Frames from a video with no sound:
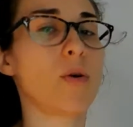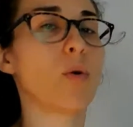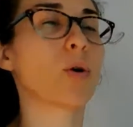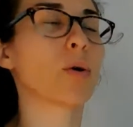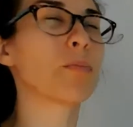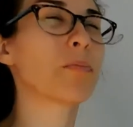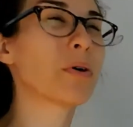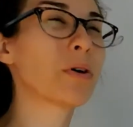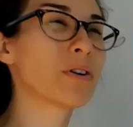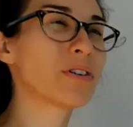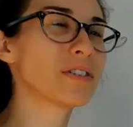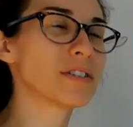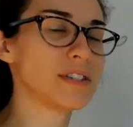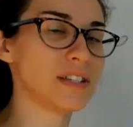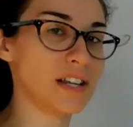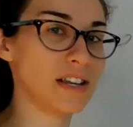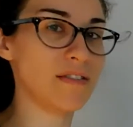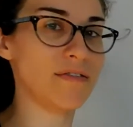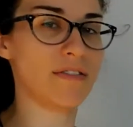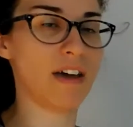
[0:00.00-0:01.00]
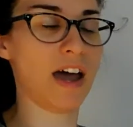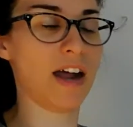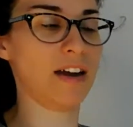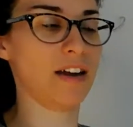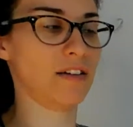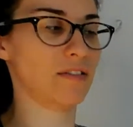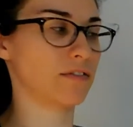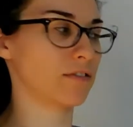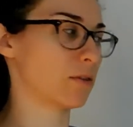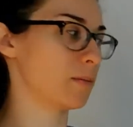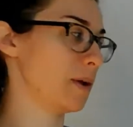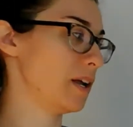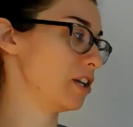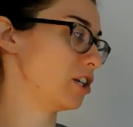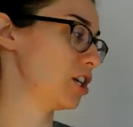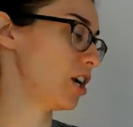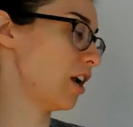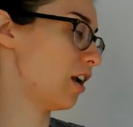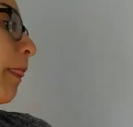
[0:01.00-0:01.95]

or perceive that information.